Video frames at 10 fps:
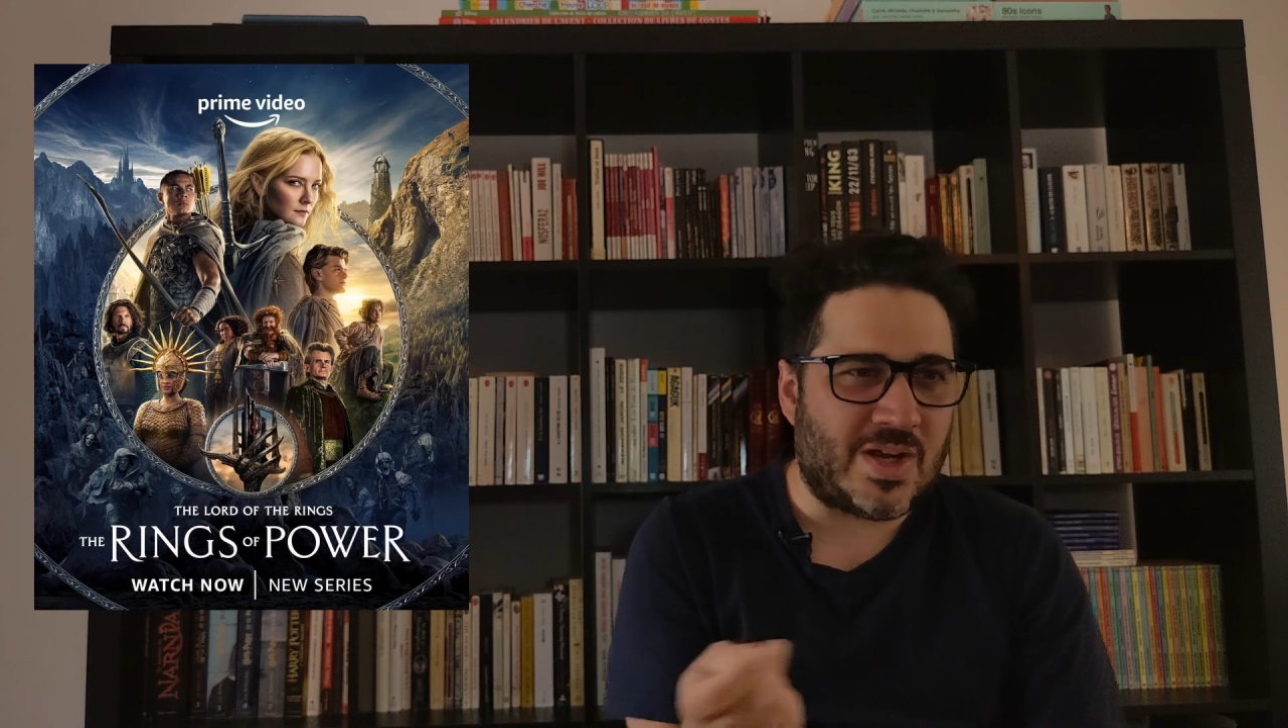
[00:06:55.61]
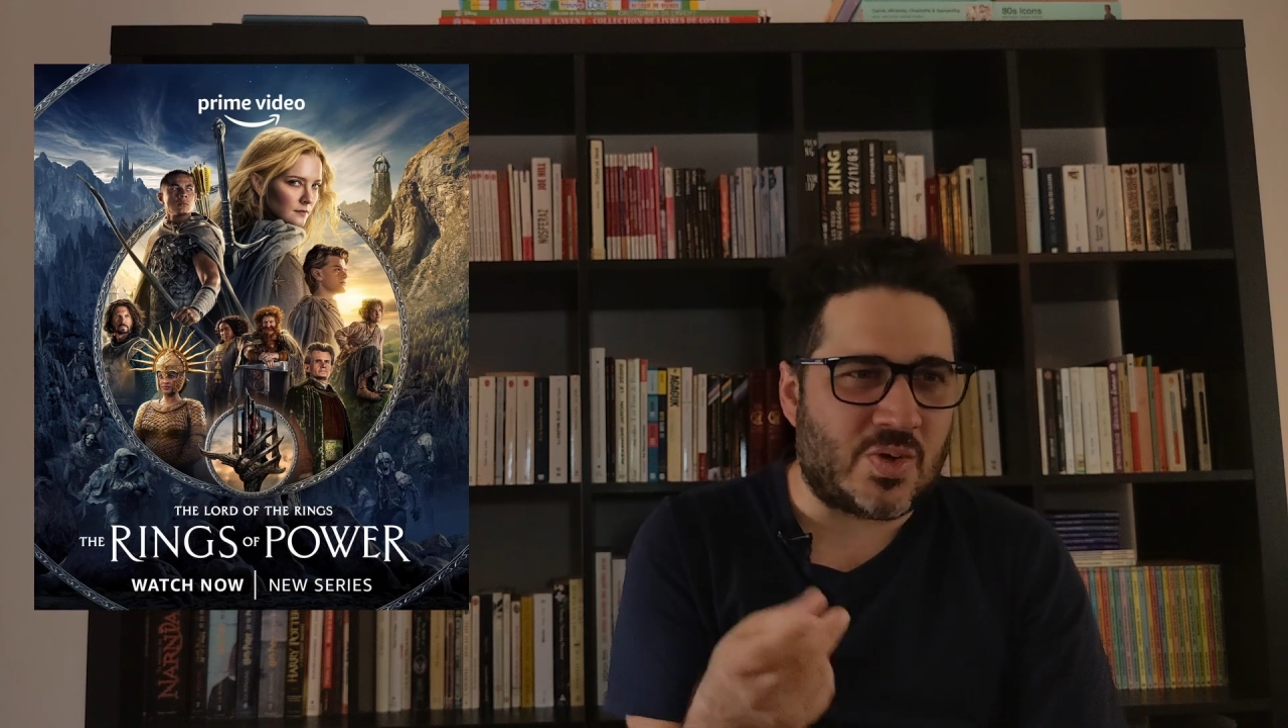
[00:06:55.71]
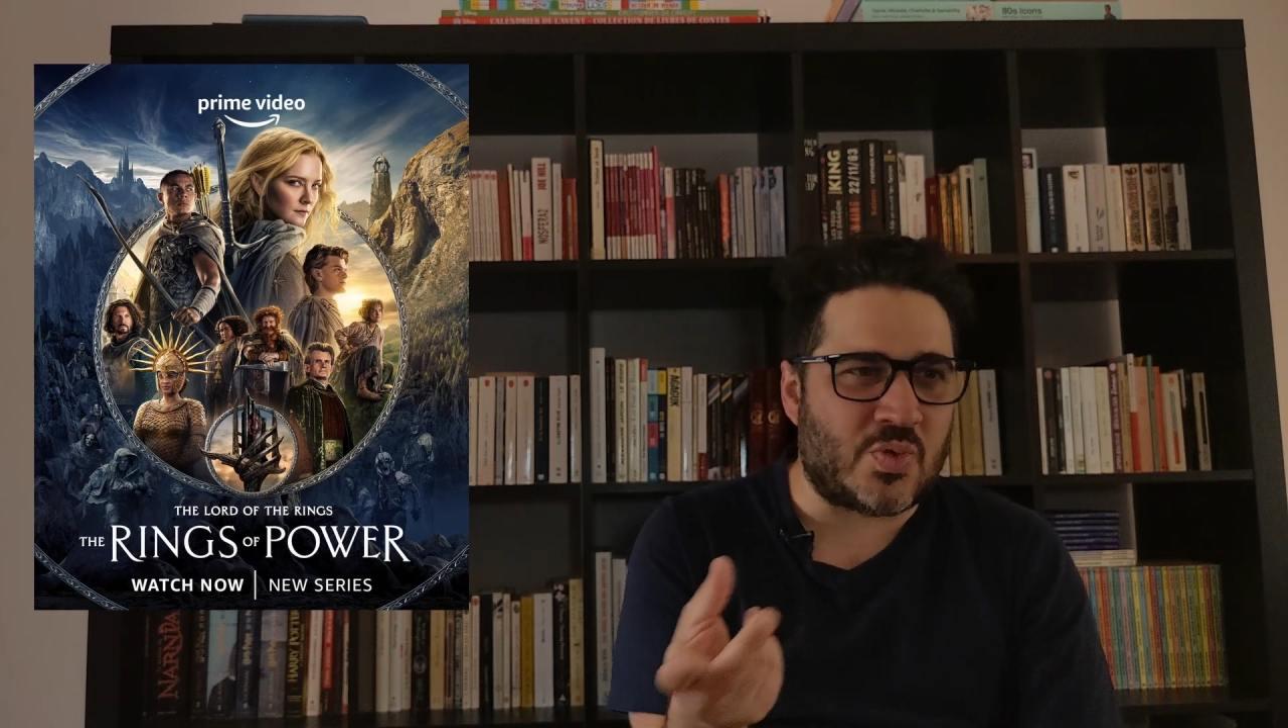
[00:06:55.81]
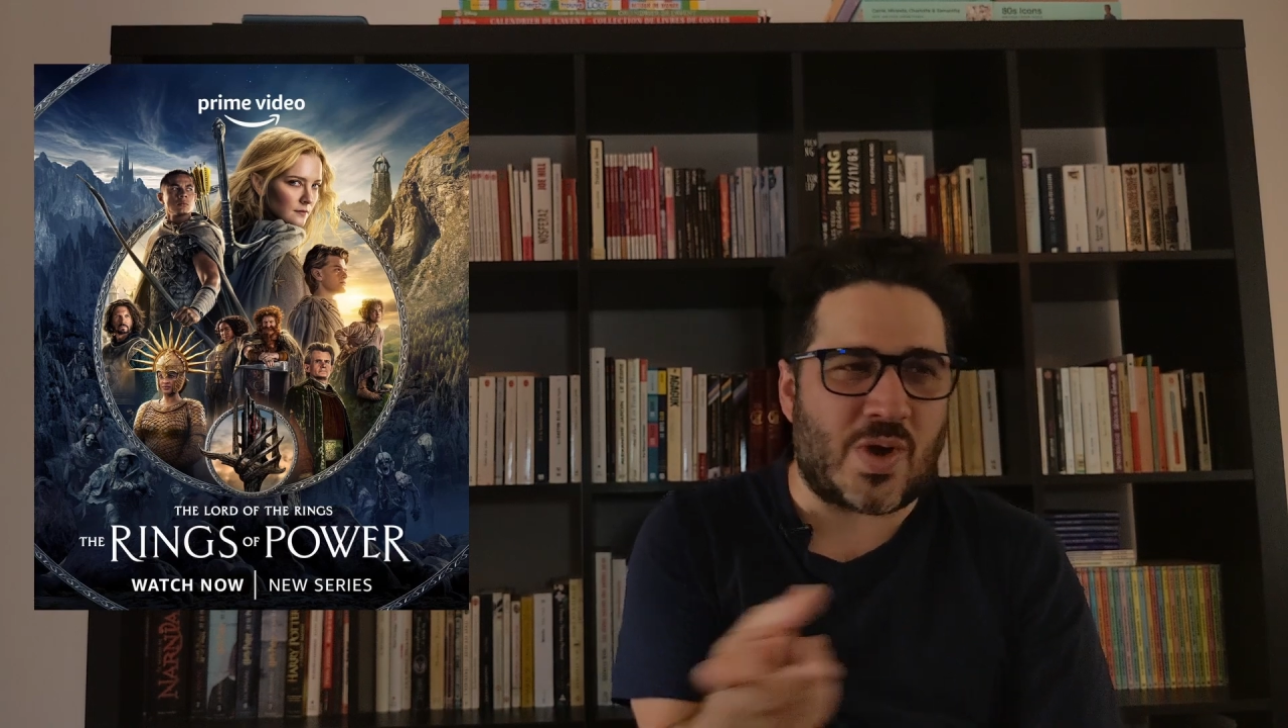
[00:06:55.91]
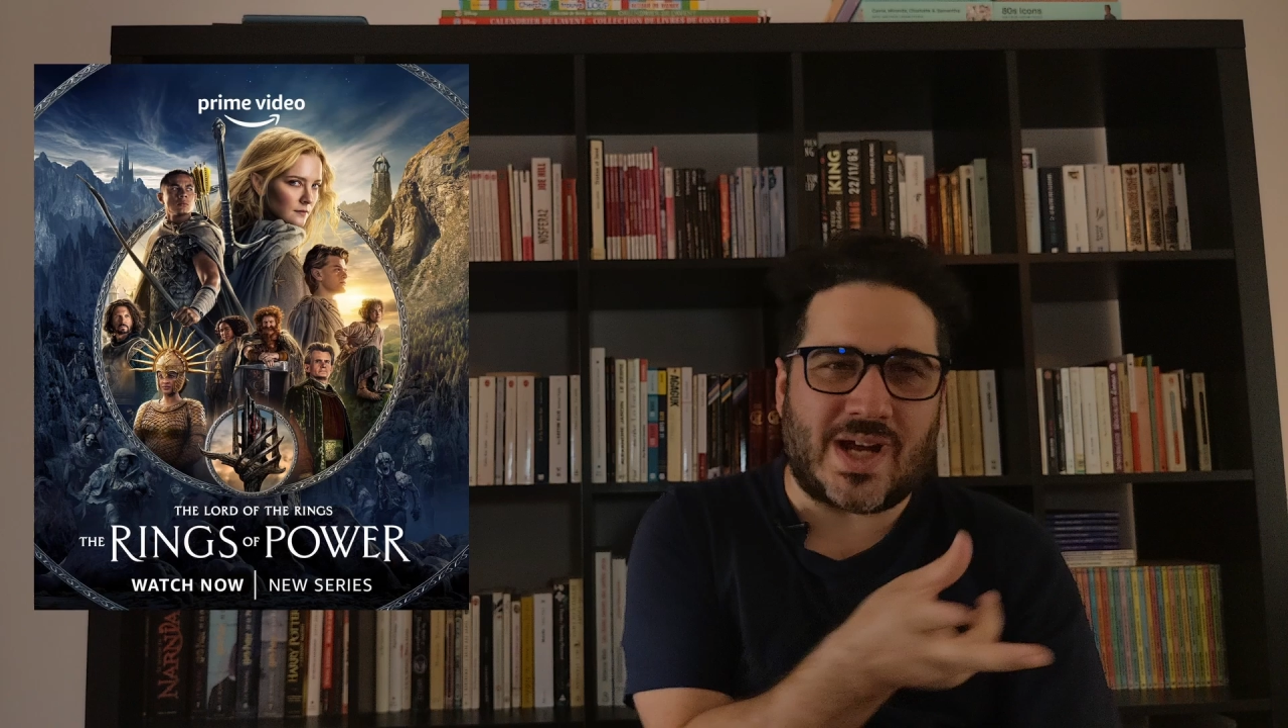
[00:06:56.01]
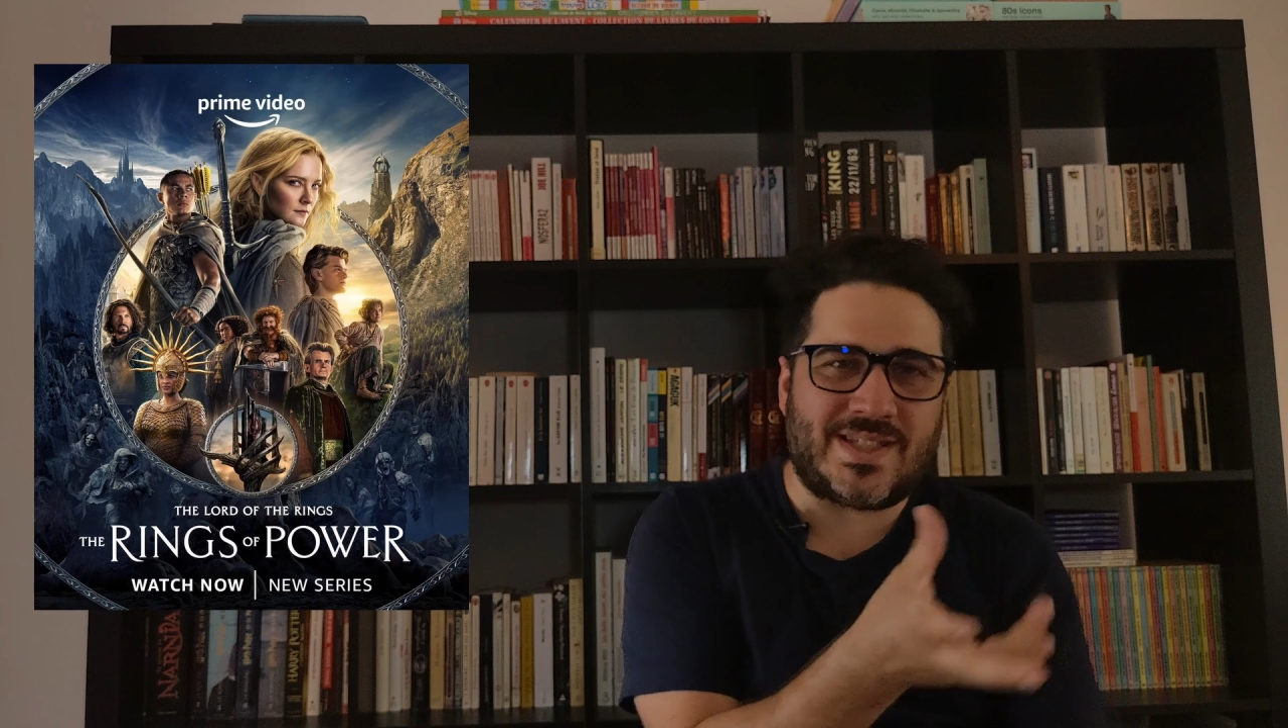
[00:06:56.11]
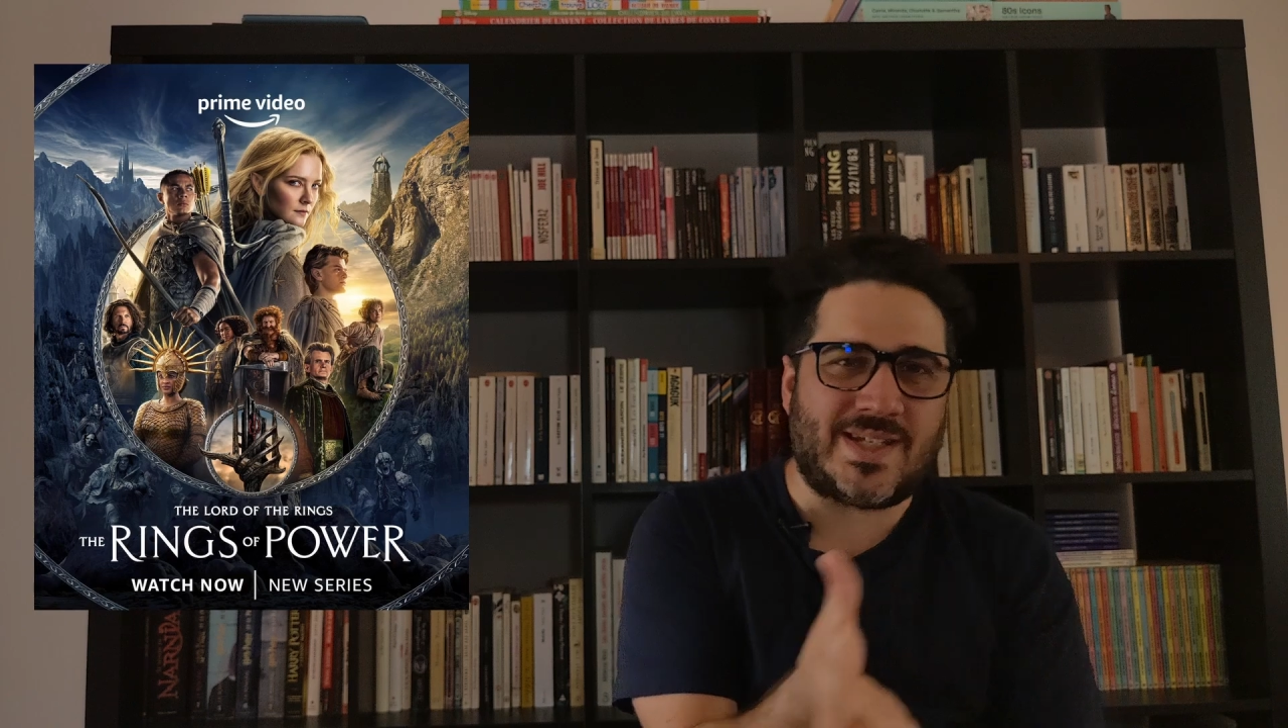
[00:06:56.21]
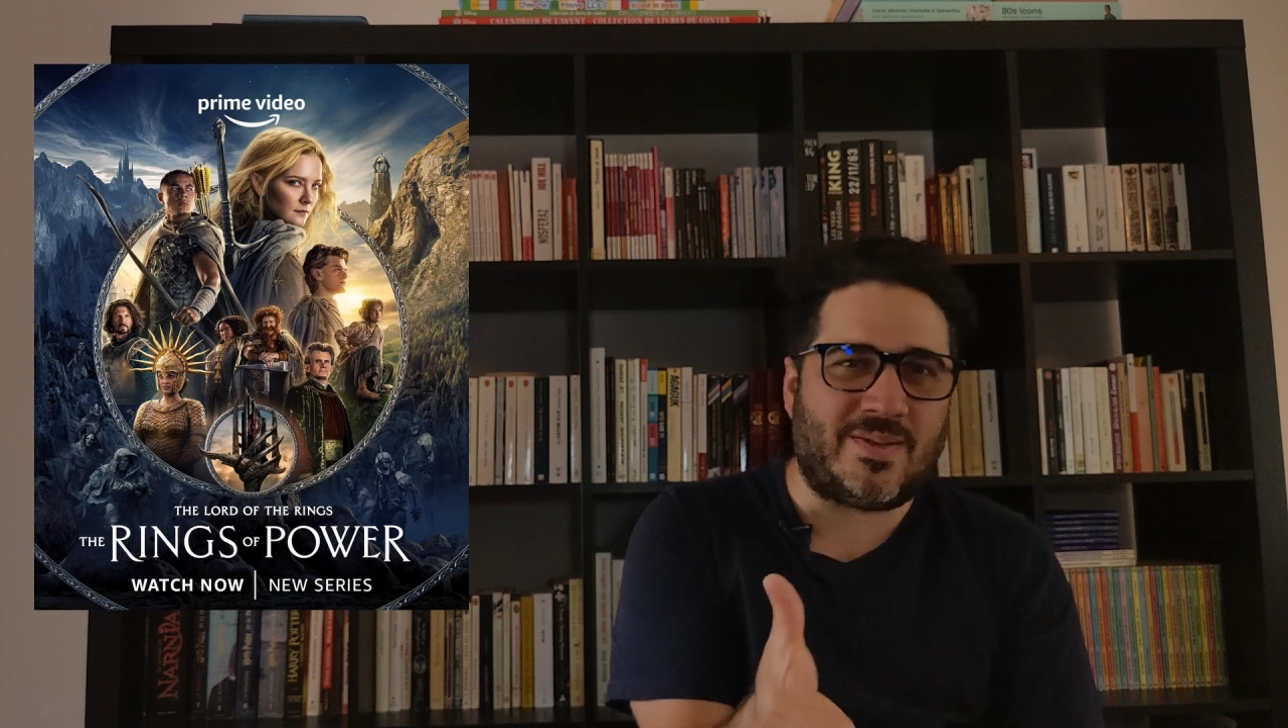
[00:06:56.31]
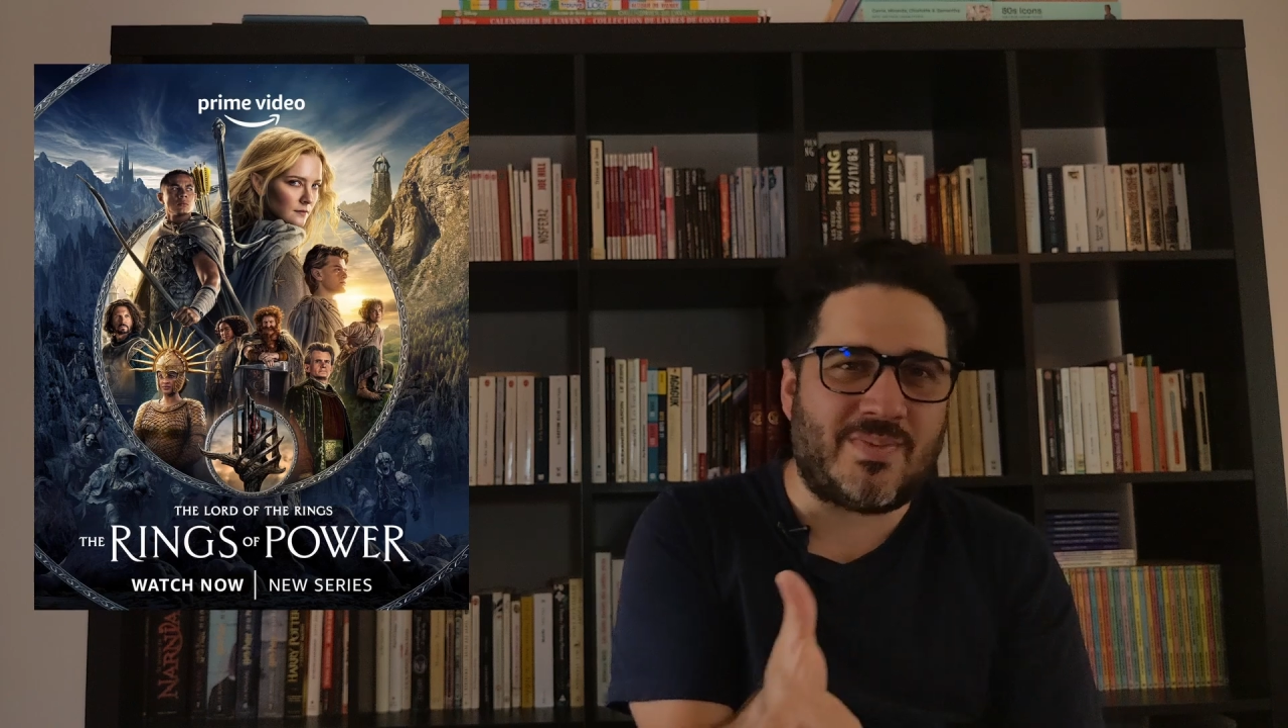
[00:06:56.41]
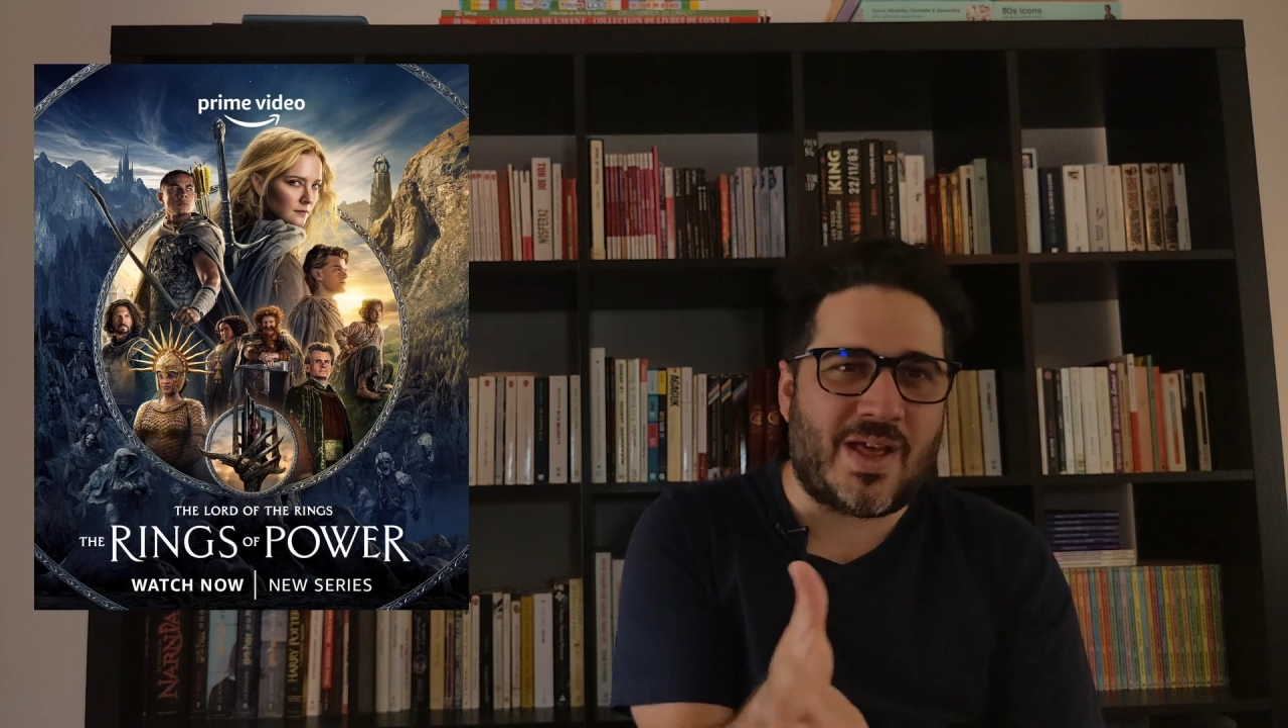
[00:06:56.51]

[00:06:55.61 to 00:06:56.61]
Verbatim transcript: writing